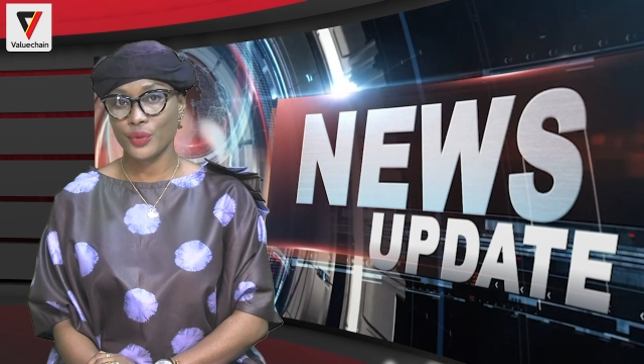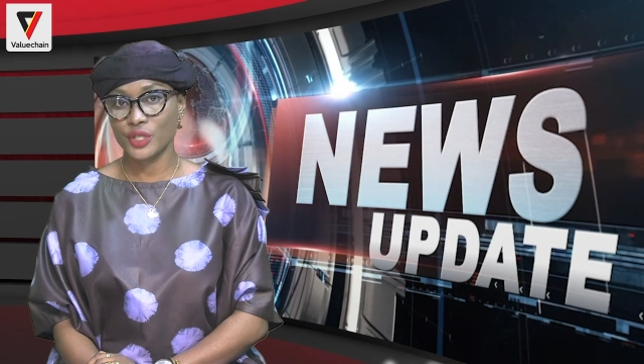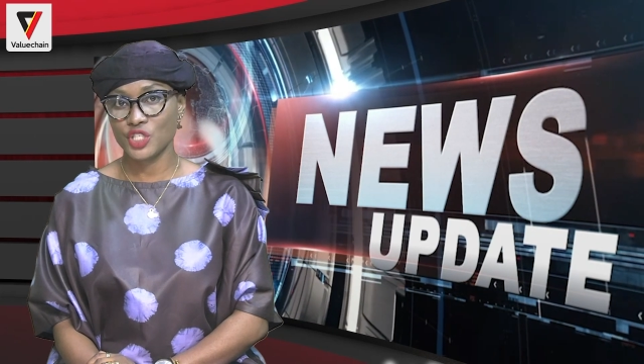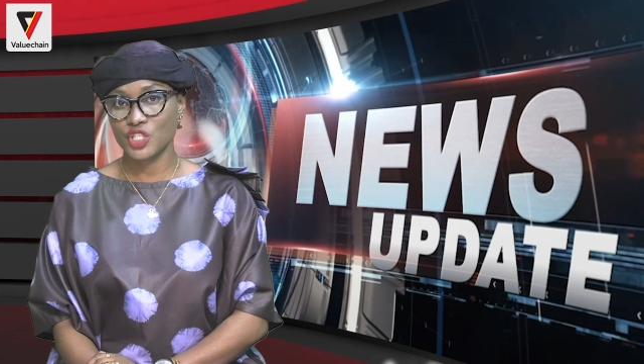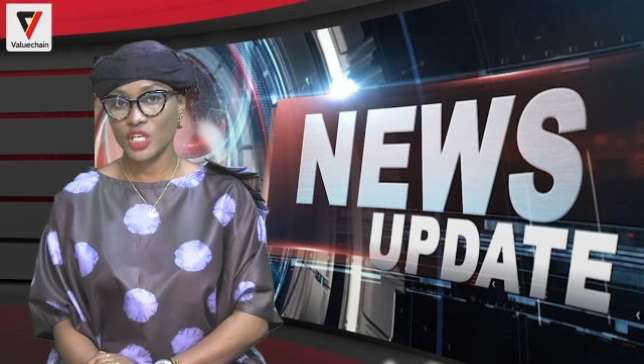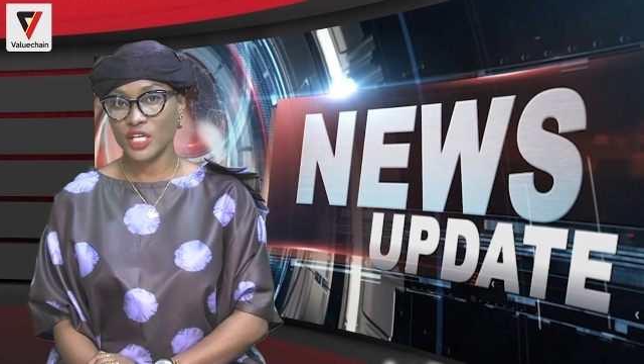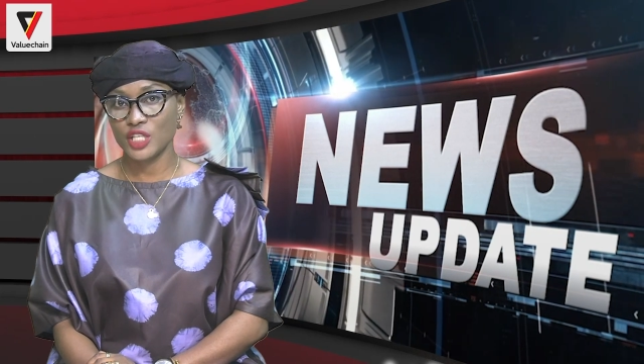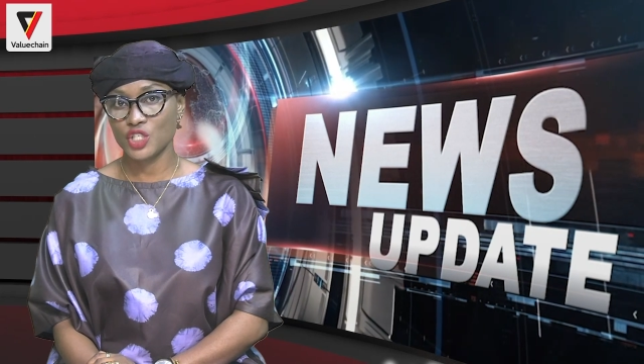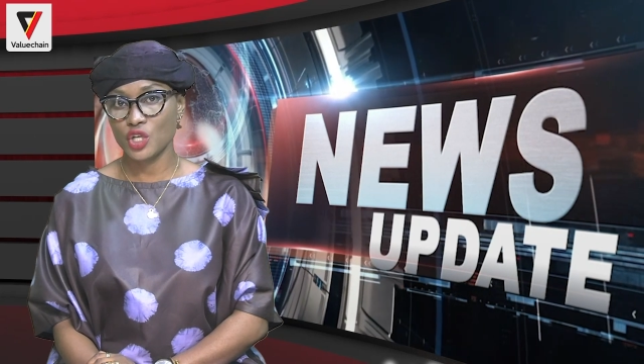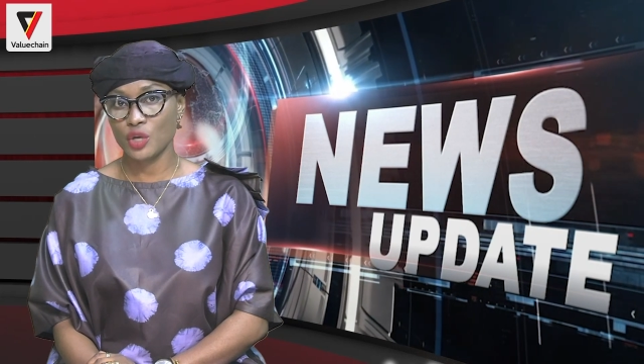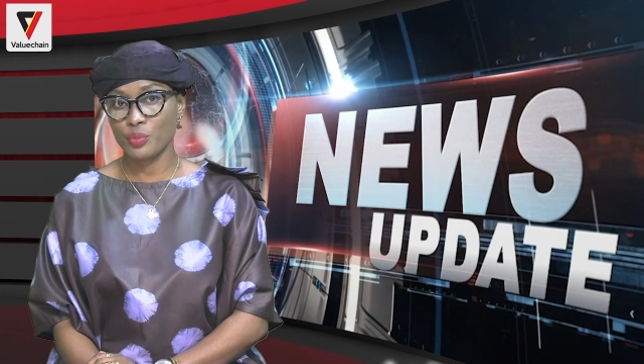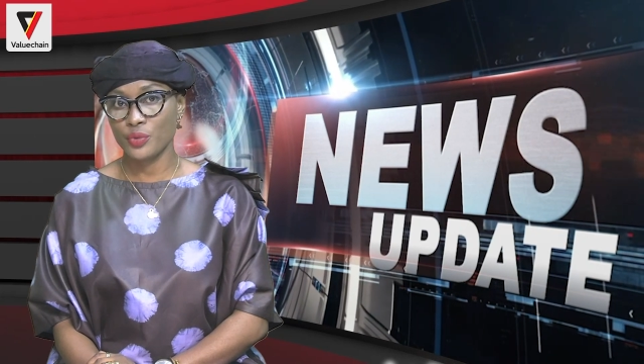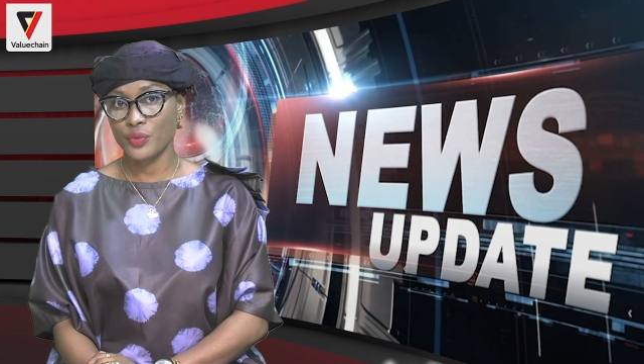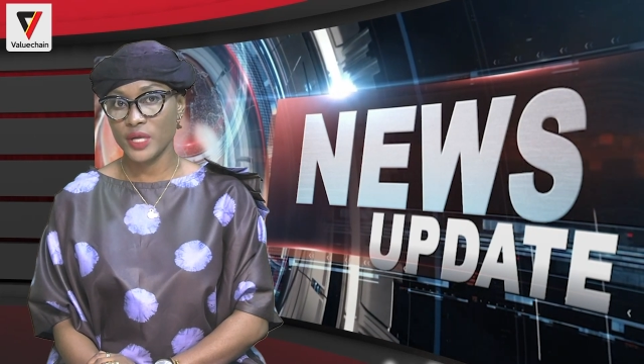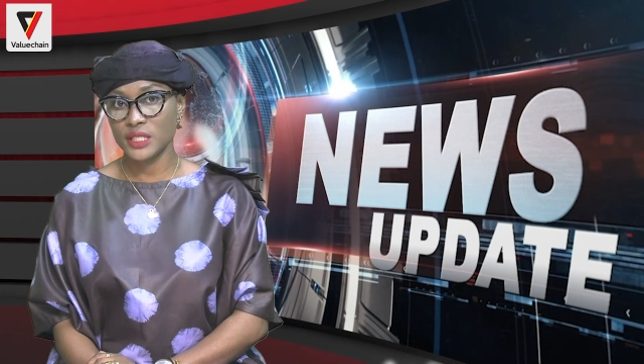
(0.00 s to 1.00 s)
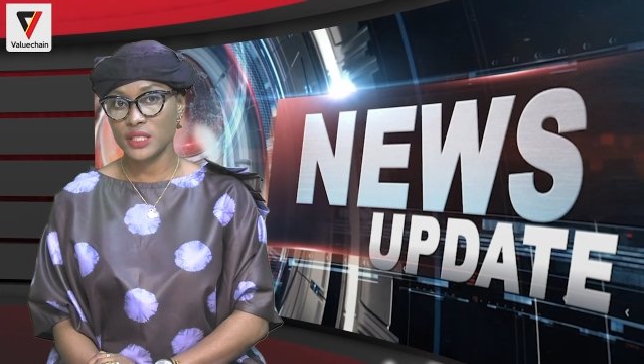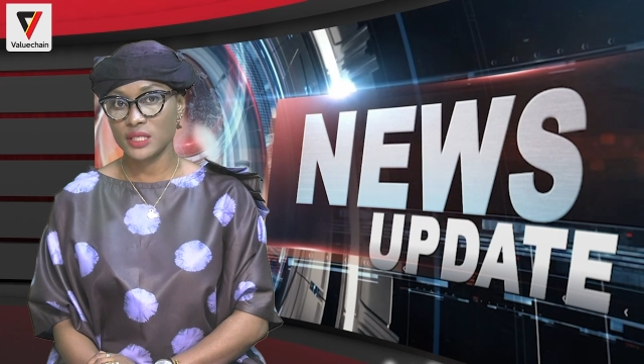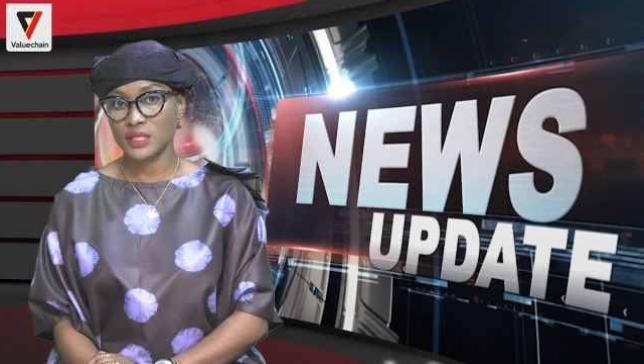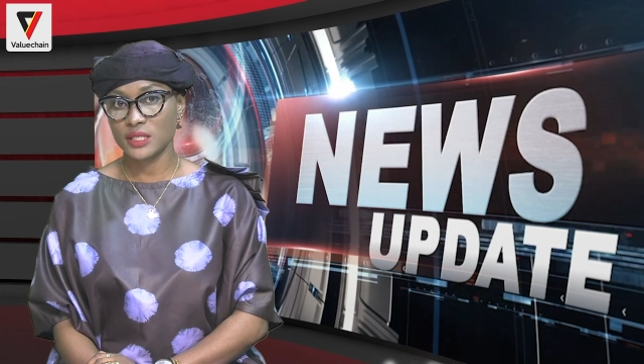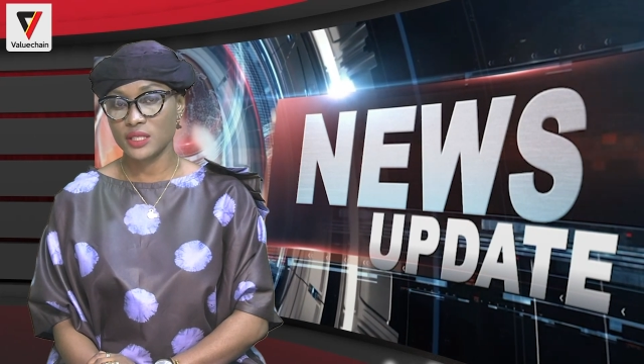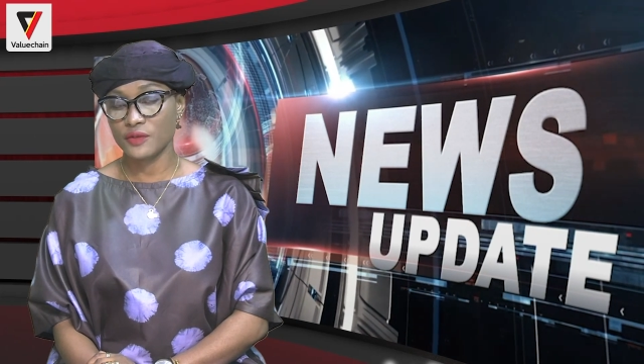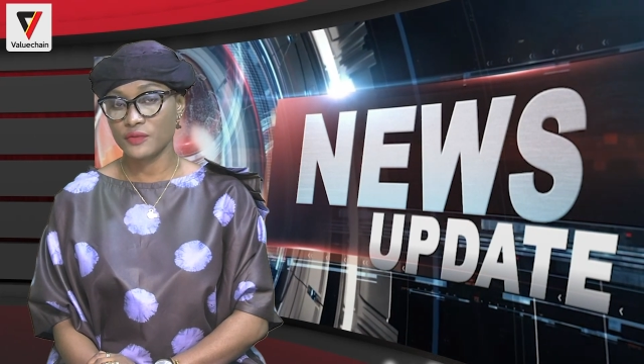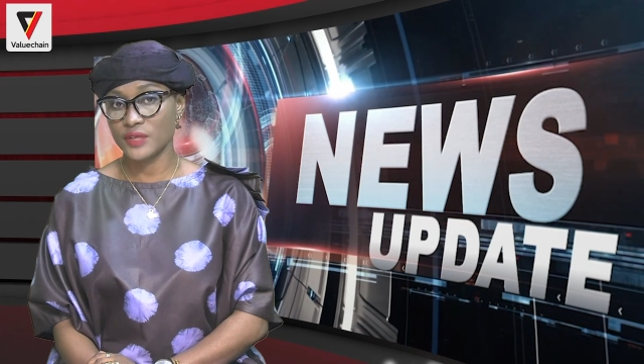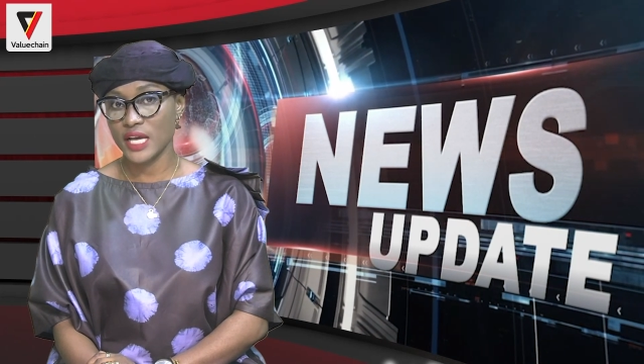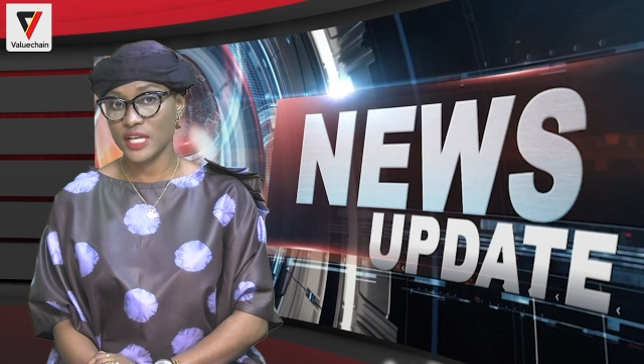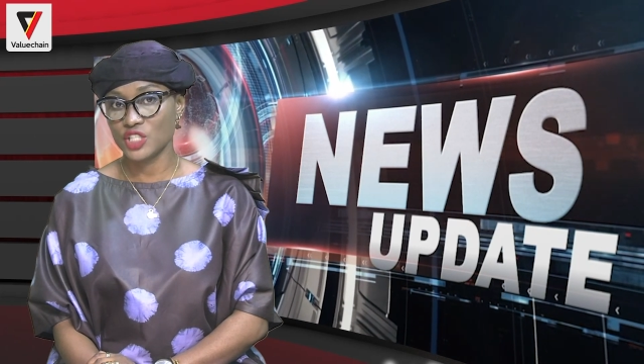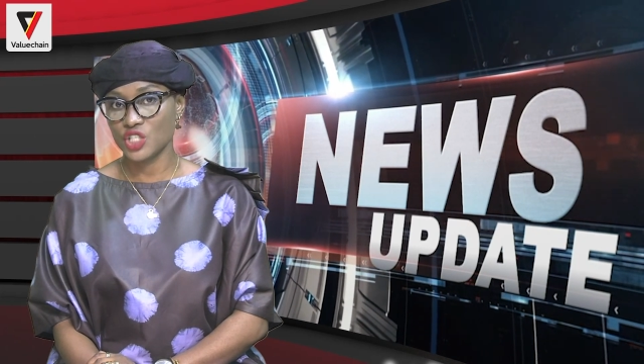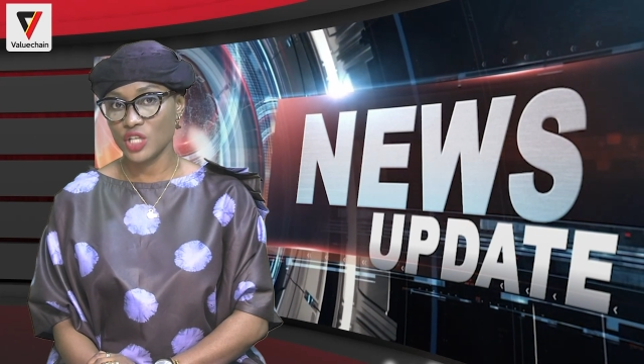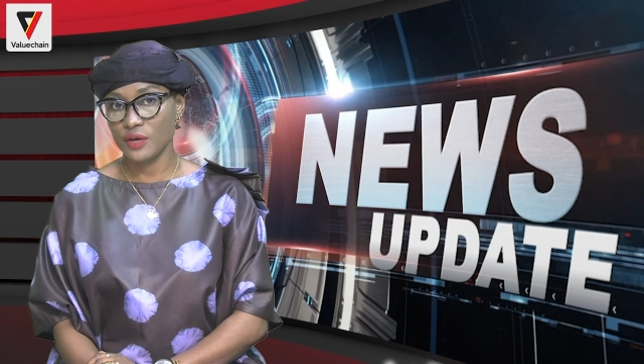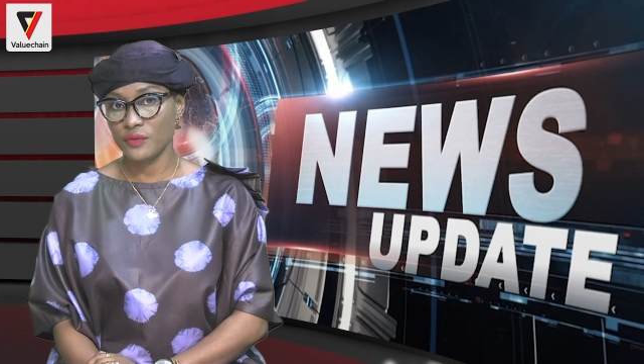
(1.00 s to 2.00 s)
the Change Operators of
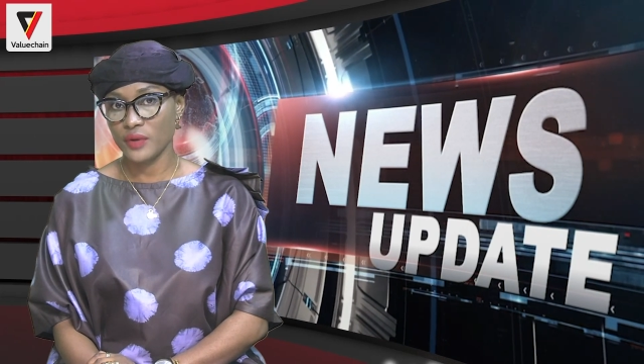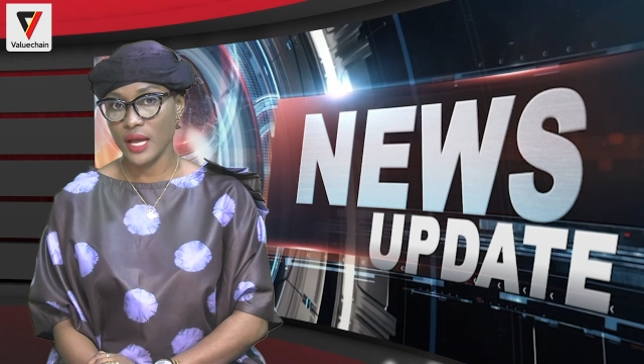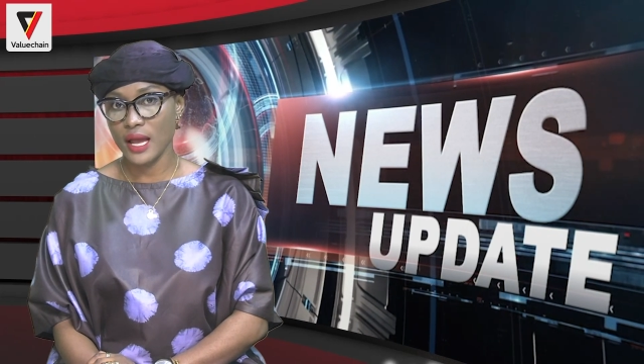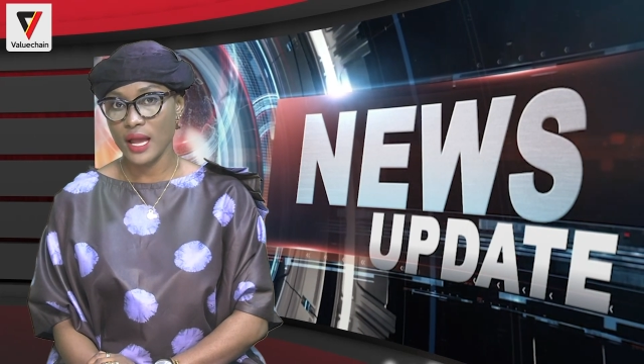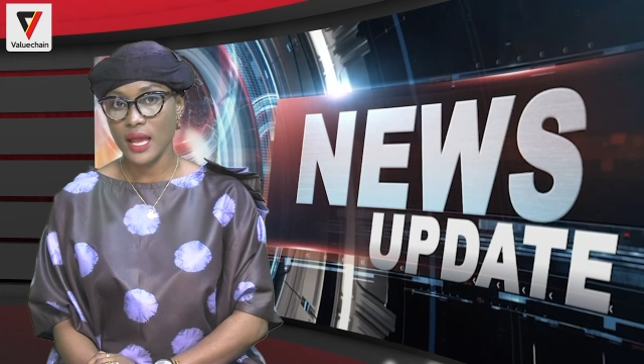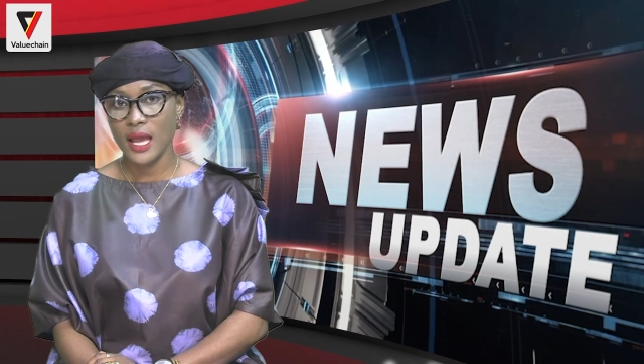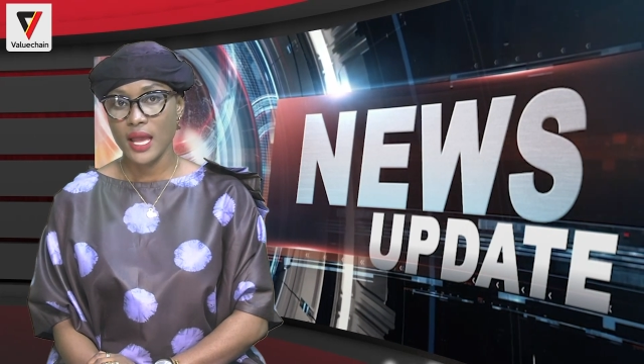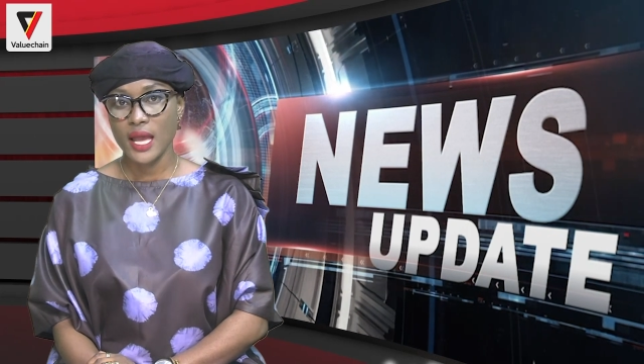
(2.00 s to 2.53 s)
Nigeria,